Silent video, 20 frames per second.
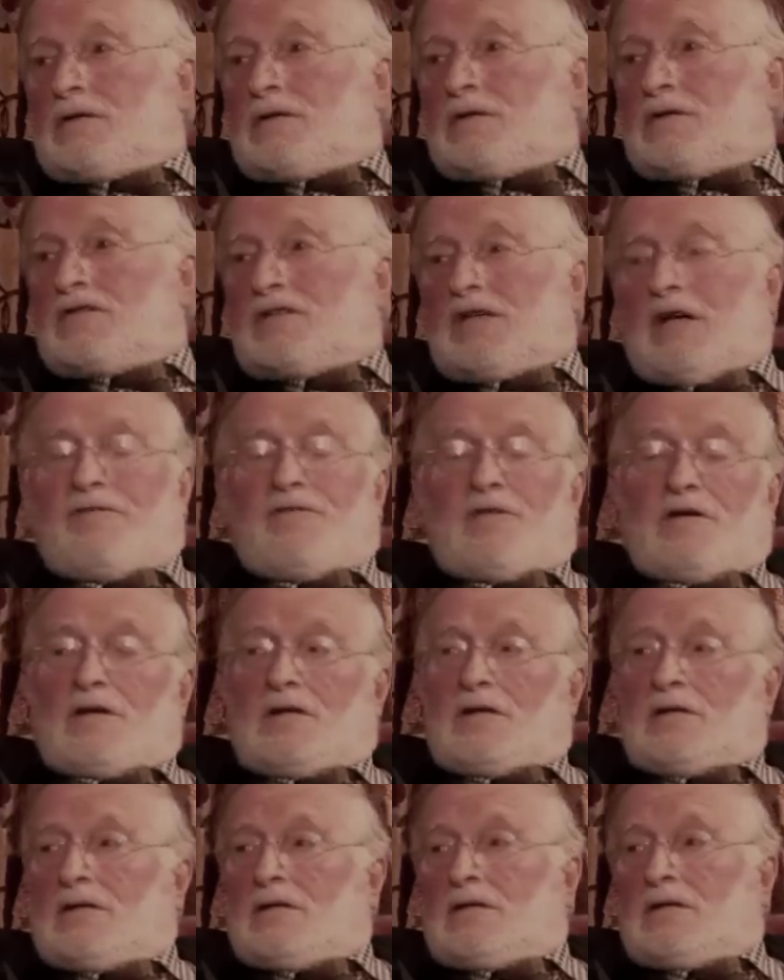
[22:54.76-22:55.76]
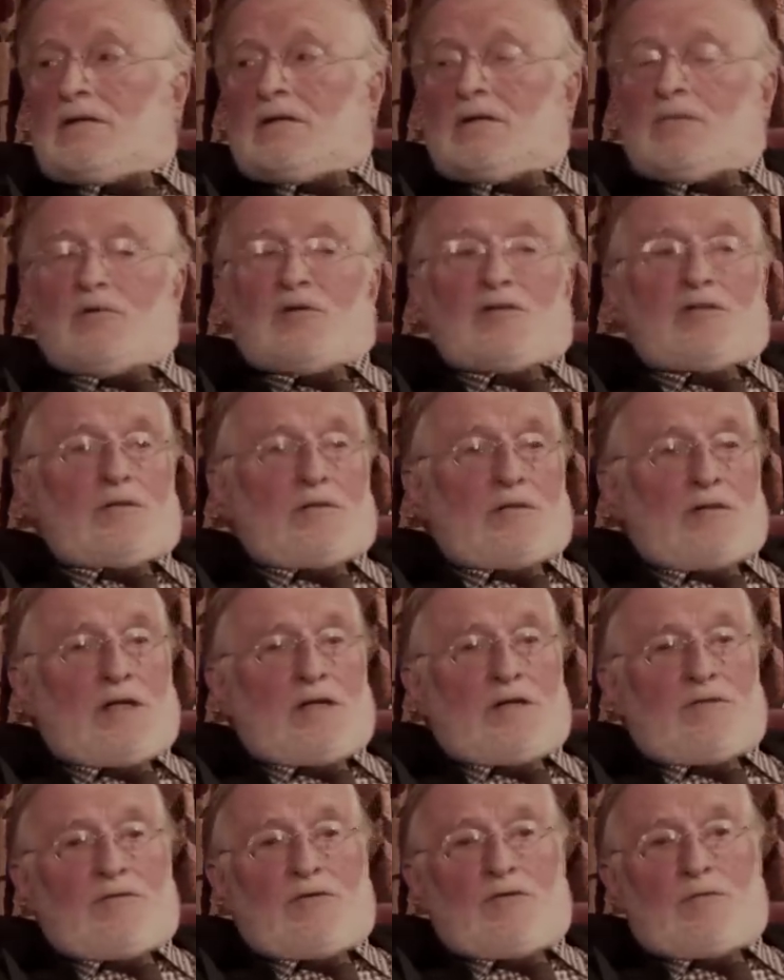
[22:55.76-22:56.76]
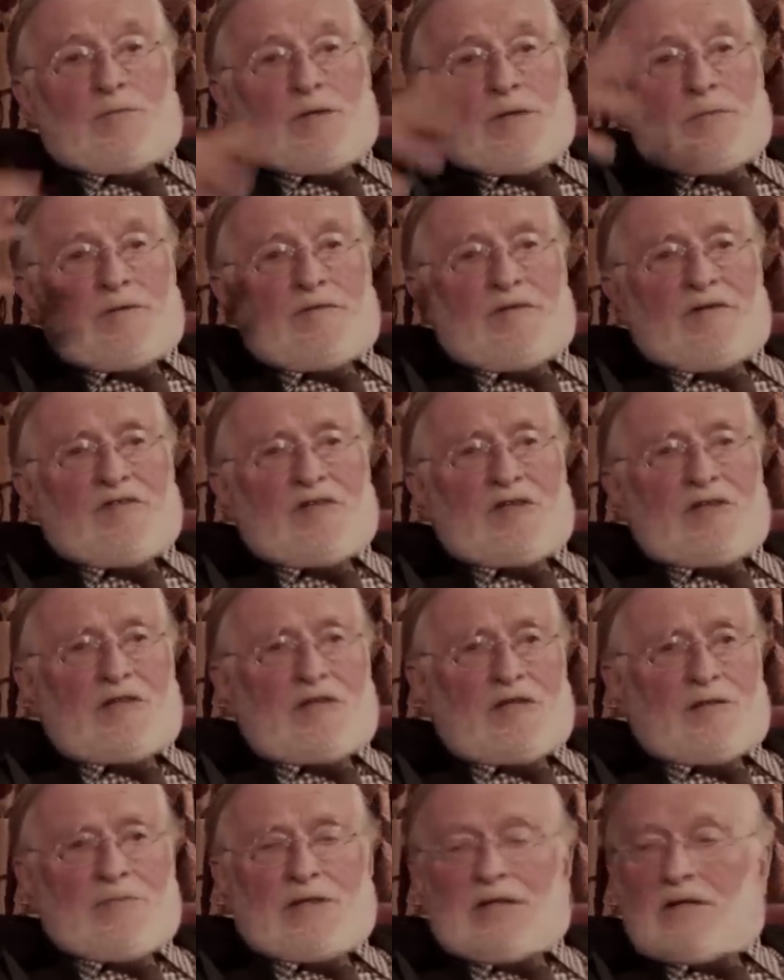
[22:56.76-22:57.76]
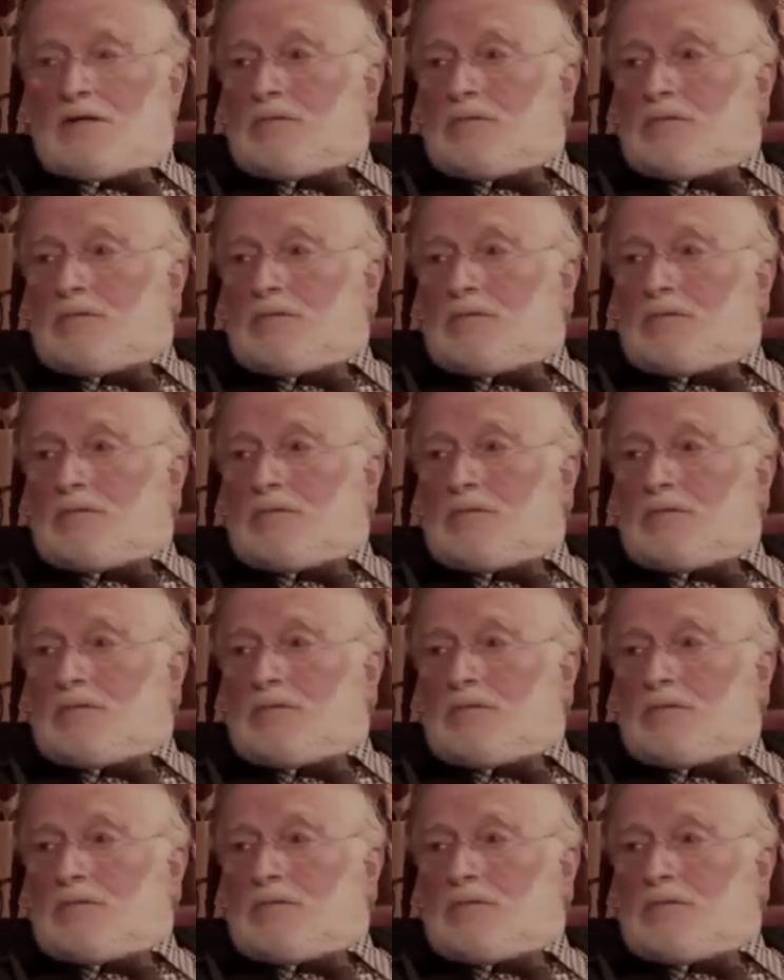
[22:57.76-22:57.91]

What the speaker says: in Suffolk, which none of you people have ever heard about.